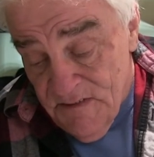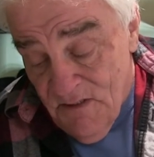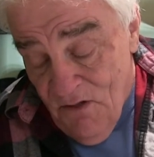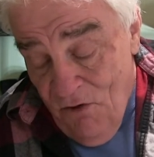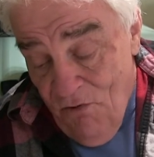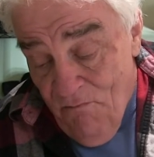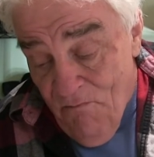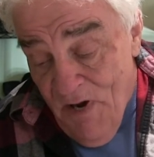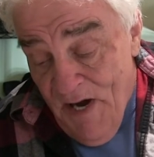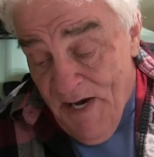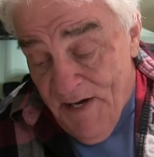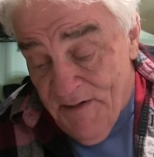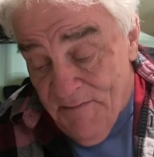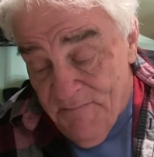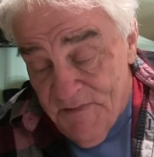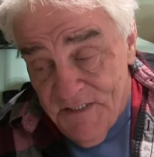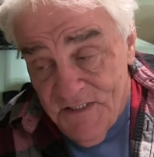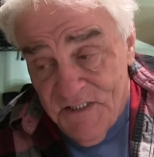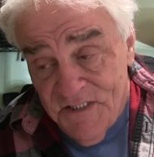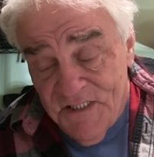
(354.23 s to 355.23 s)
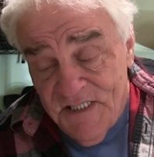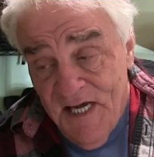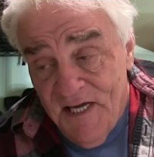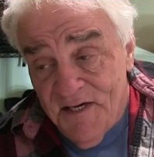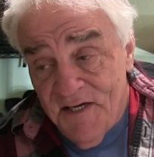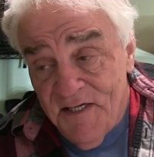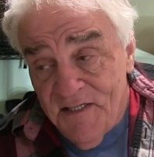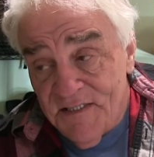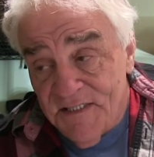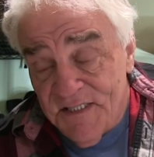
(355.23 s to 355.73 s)
all my
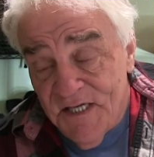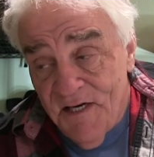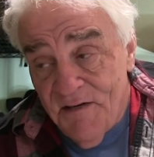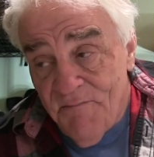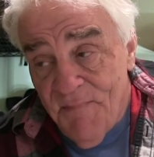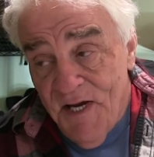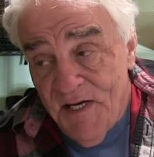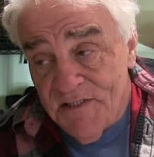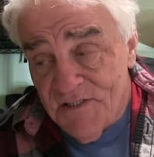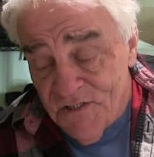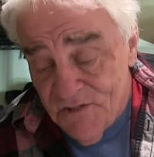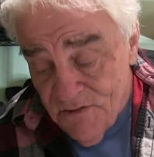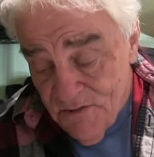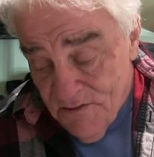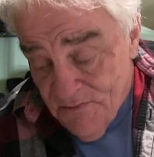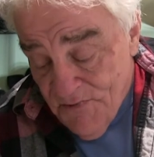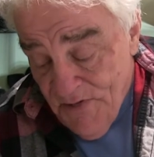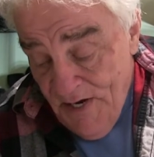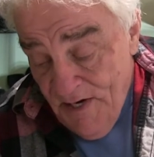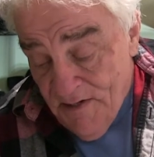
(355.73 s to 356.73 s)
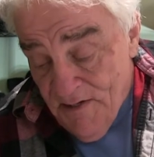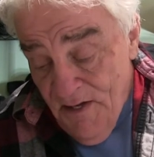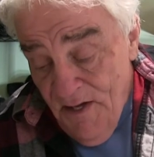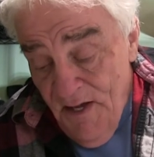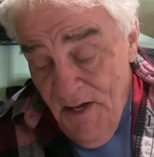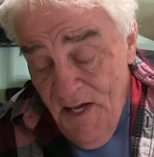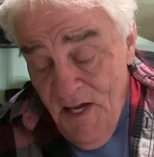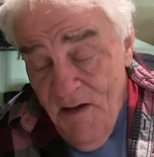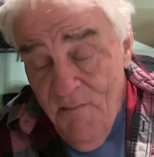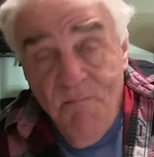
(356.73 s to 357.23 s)
settings and make sure that
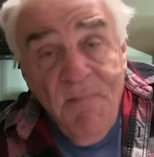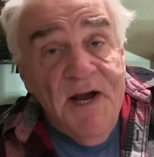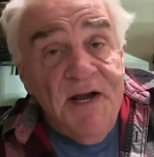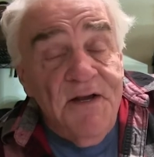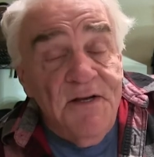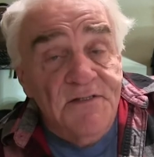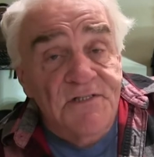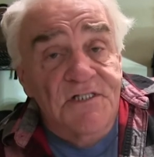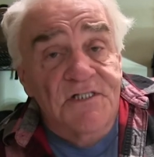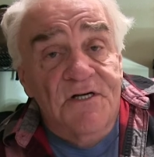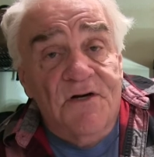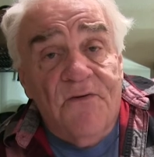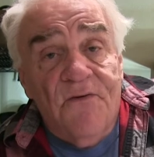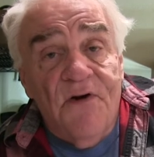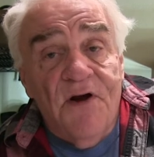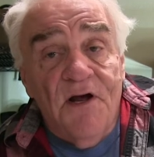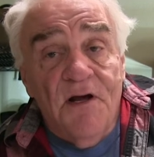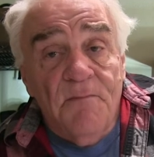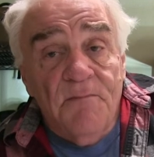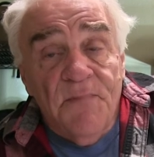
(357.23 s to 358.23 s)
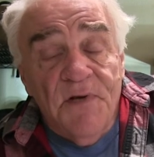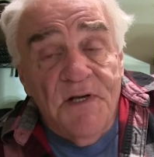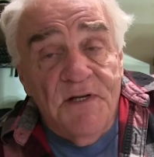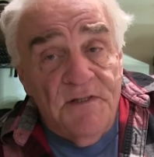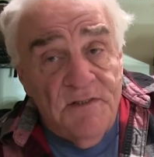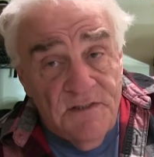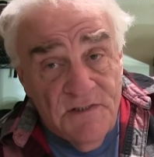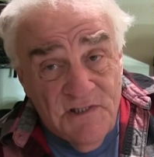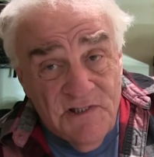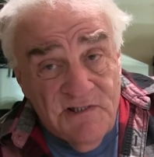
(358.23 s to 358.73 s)
my histogram
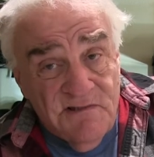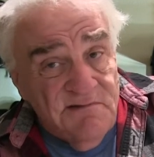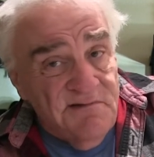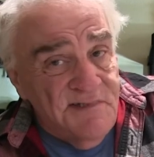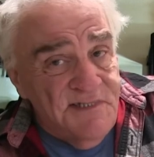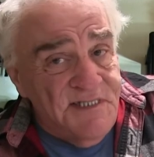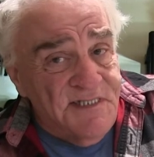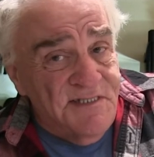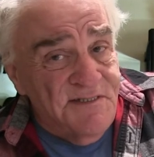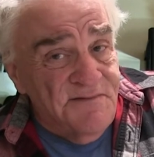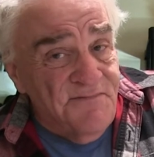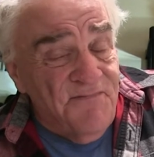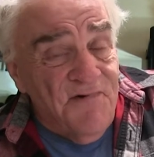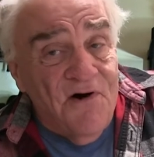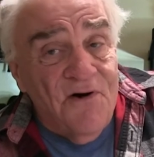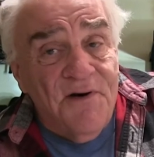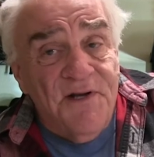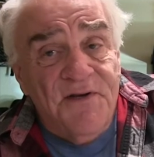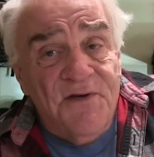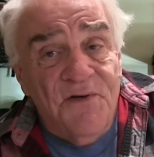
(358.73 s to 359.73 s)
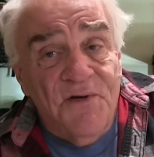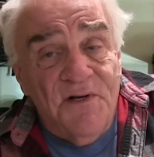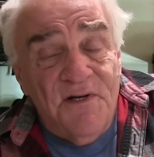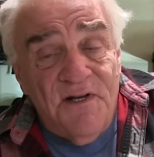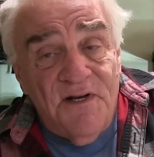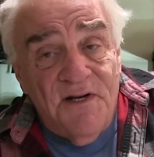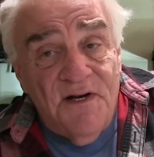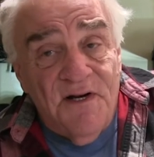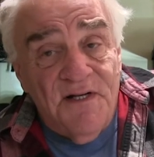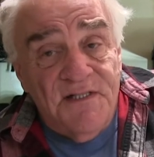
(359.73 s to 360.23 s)
is looking fairly
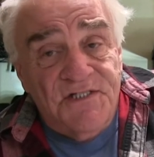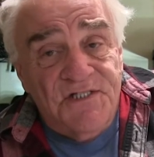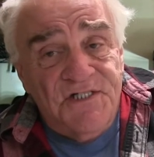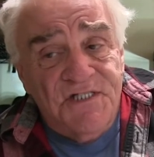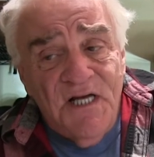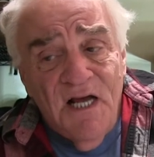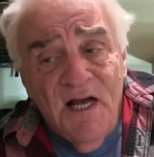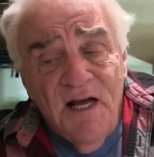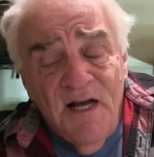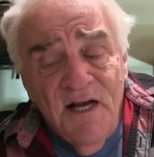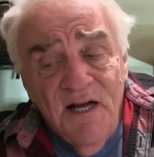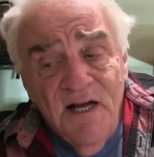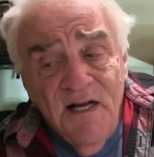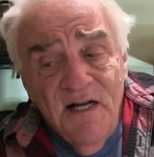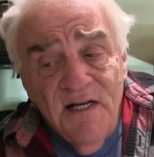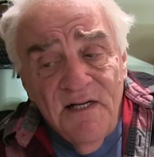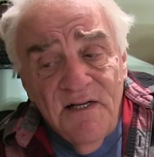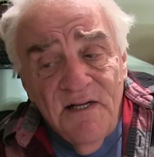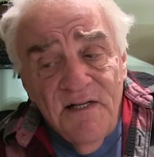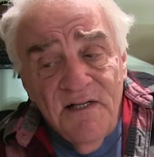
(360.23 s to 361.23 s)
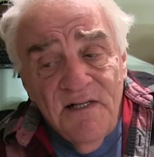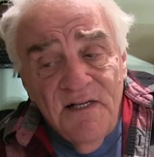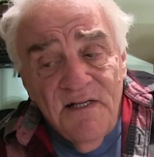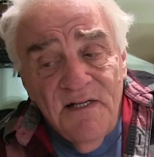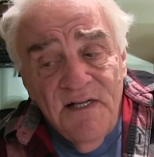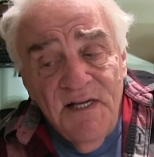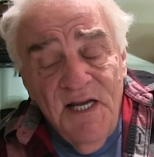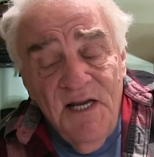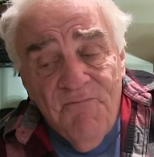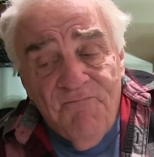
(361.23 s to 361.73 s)
good, and
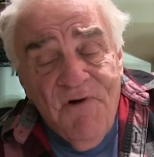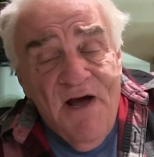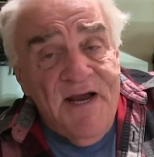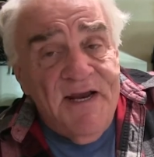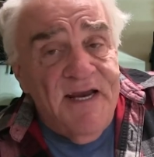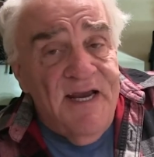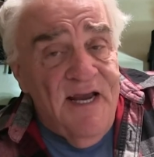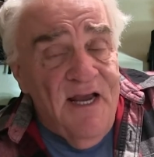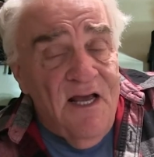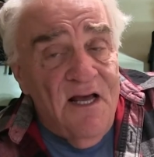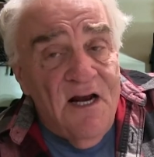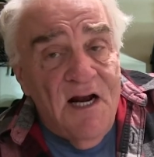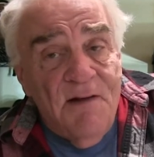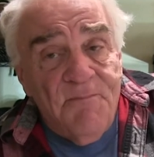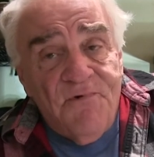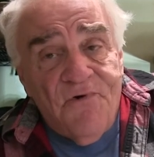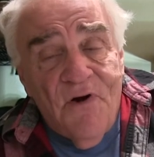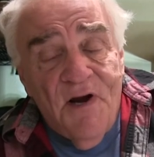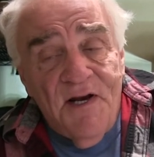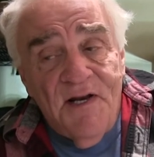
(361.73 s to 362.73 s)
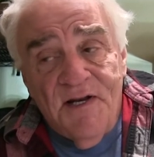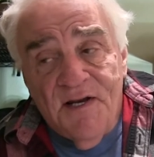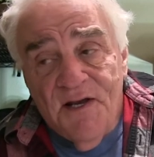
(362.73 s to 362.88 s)
if I can, I try to